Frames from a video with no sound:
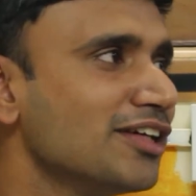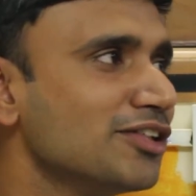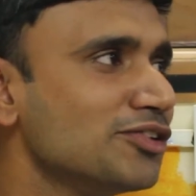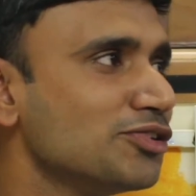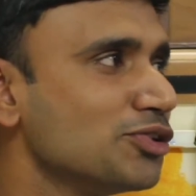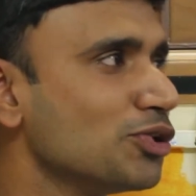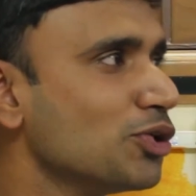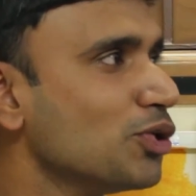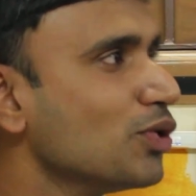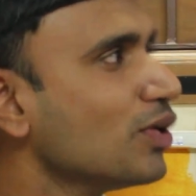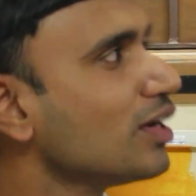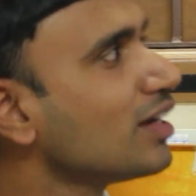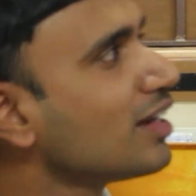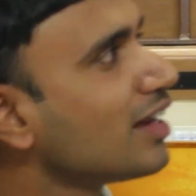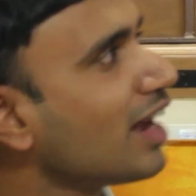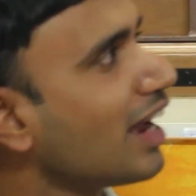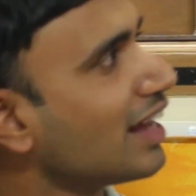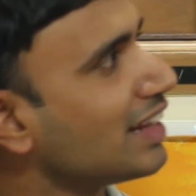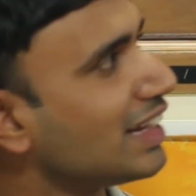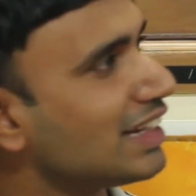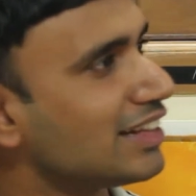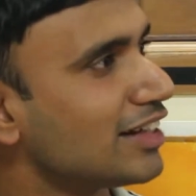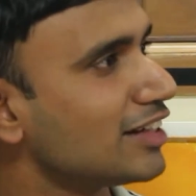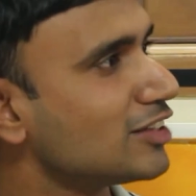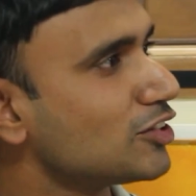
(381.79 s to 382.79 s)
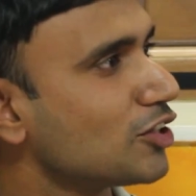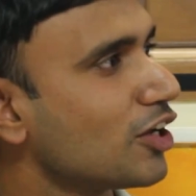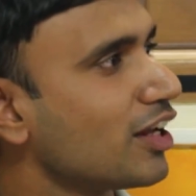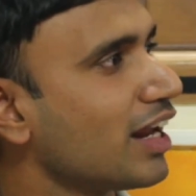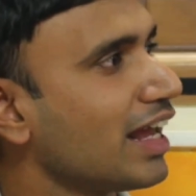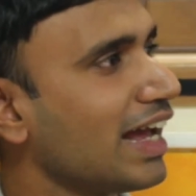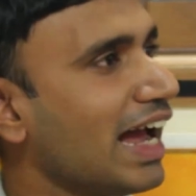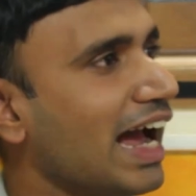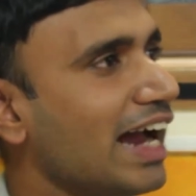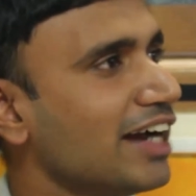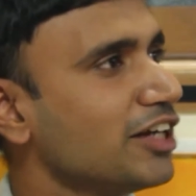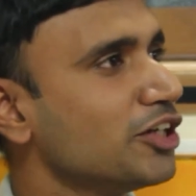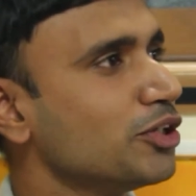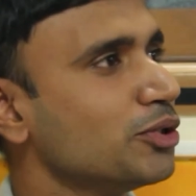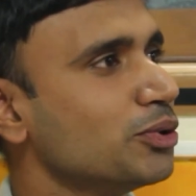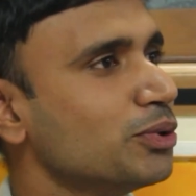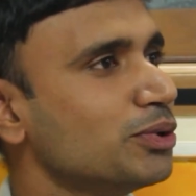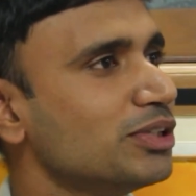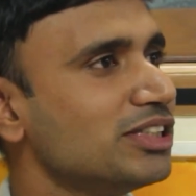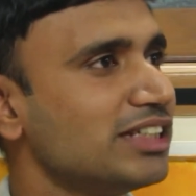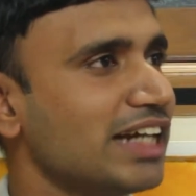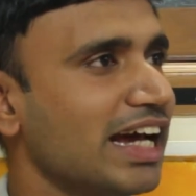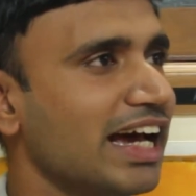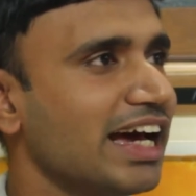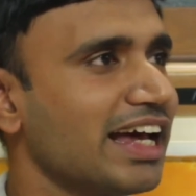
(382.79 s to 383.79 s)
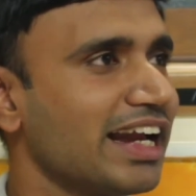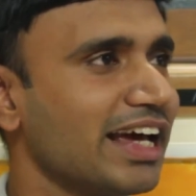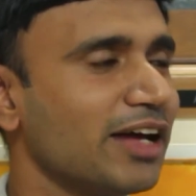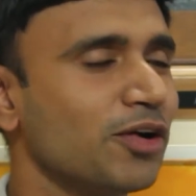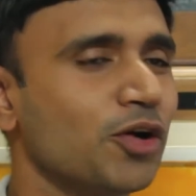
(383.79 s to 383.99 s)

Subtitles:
So I think that's all I had to share.